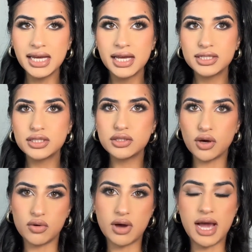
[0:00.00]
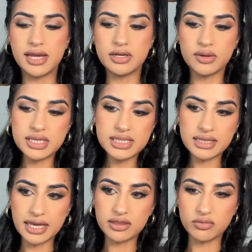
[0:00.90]
So I noticed that
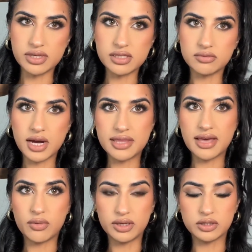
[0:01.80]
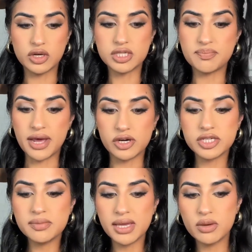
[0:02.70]
like the reason why that one looked better to
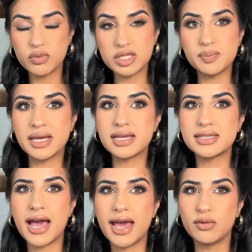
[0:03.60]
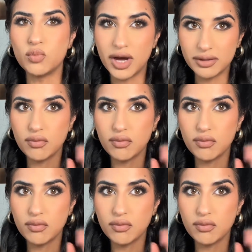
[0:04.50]
me was because I had one